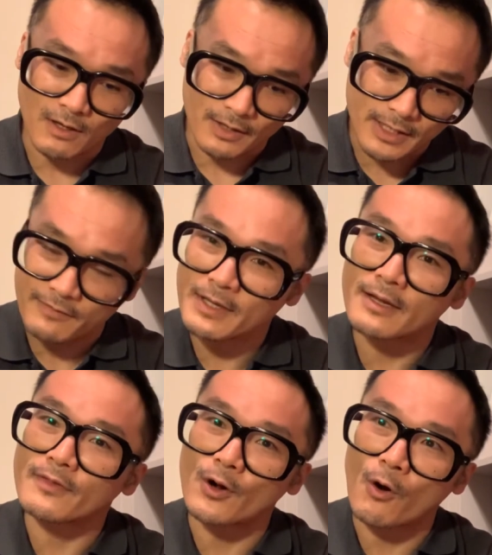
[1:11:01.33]
are giving
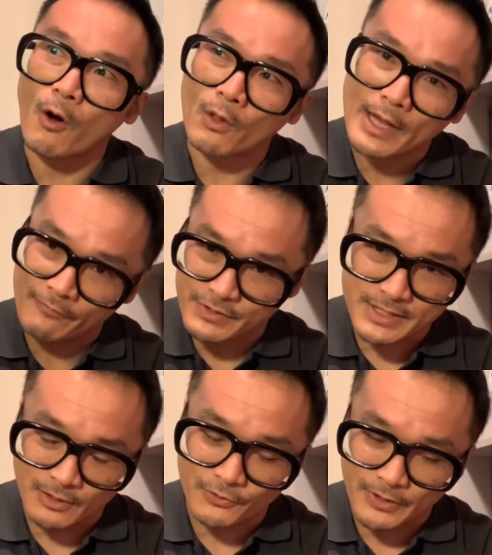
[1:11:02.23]
it their all every
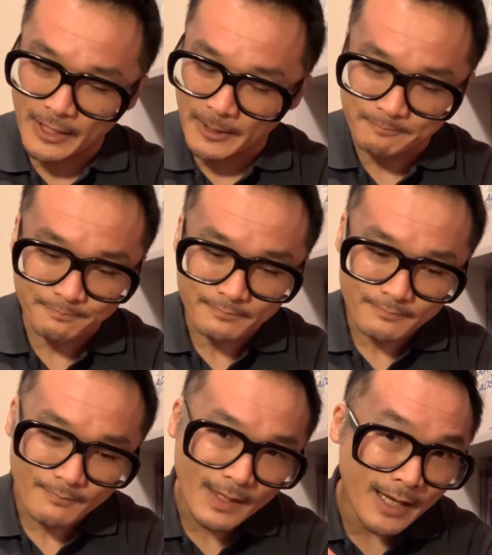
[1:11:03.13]
single time.
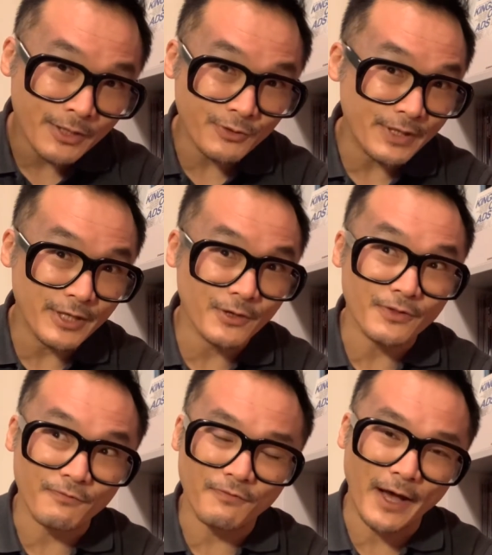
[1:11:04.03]
And you hear
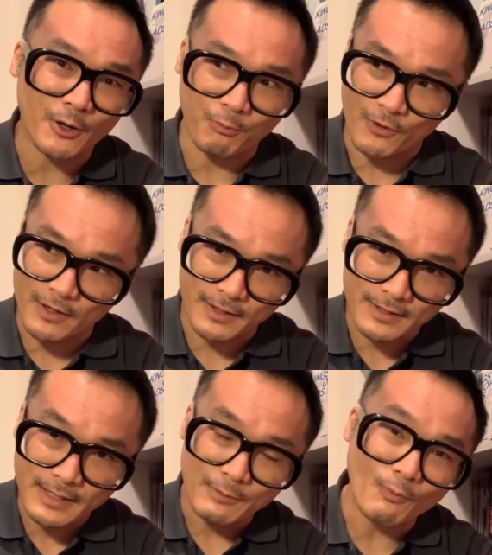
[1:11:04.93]
the final product
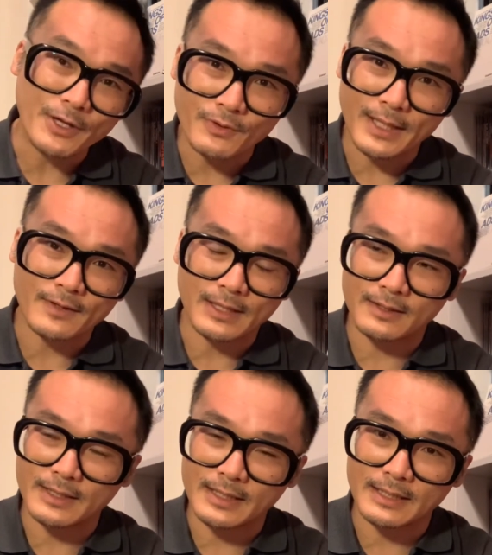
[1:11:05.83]
when you get
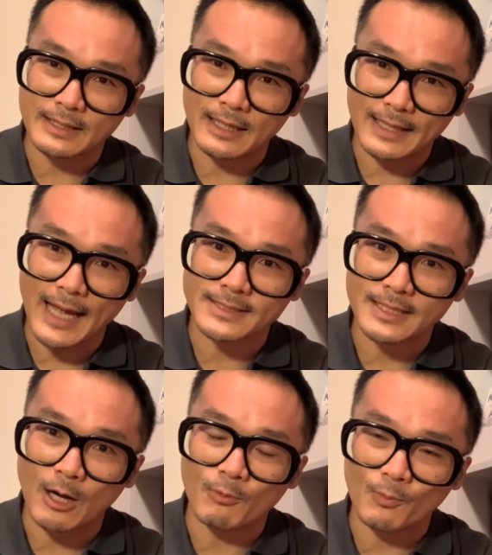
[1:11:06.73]
the cast
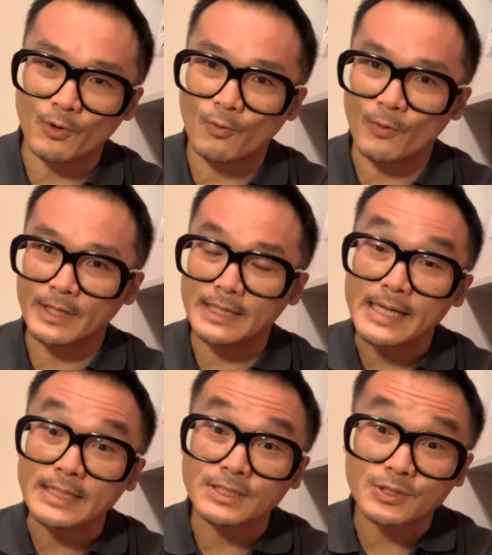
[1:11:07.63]
album recording.
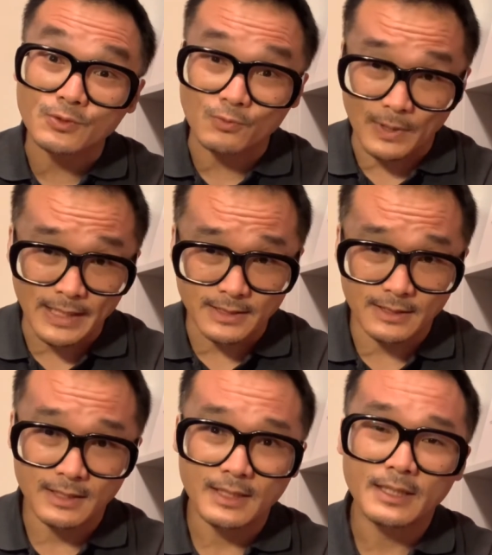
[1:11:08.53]
It's great.
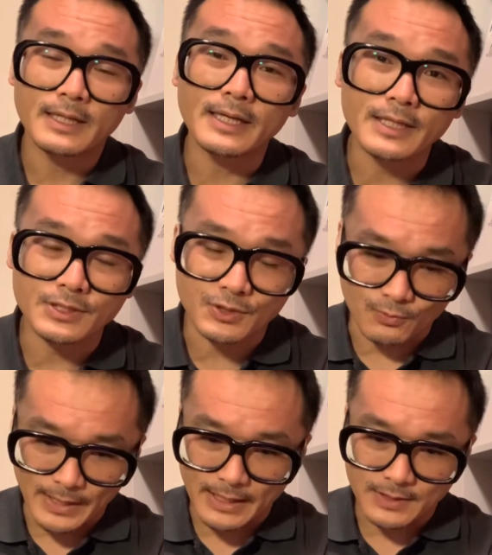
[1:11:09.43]
It is
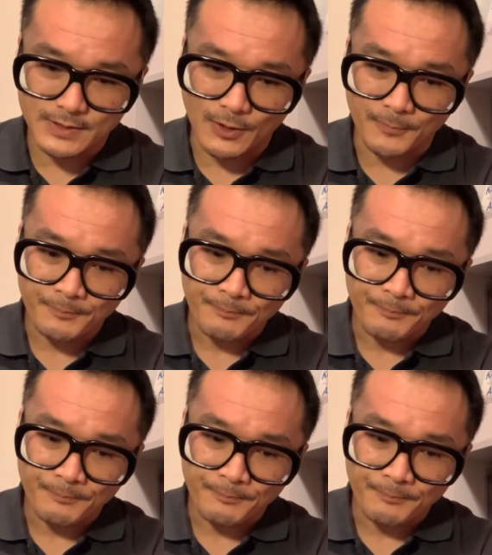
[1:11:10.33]
great. So